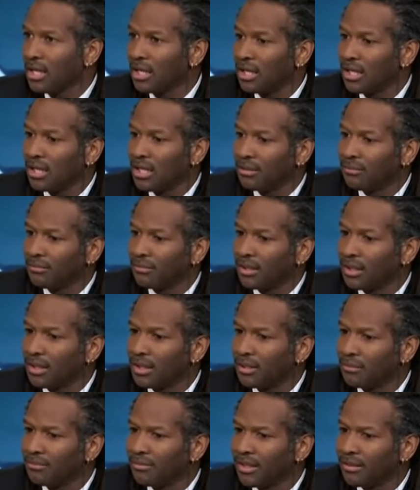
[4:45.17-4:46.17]
Um,
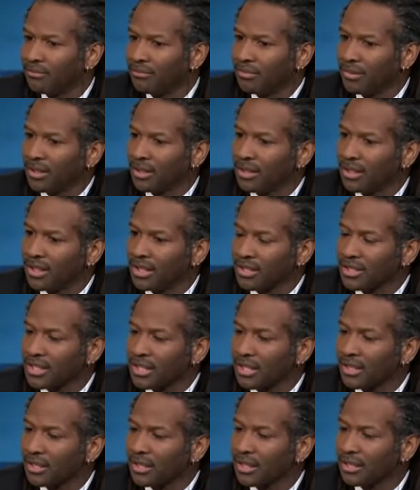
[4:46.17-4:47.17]
um, and, and the
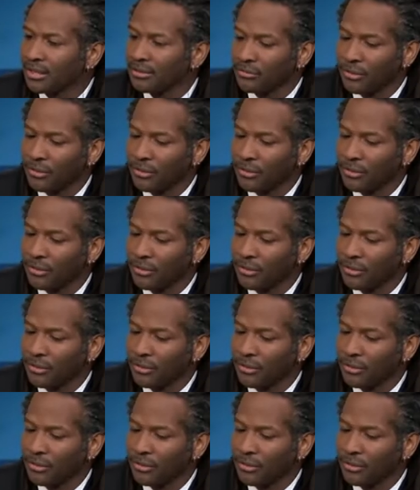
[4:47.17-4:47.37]
hysteria,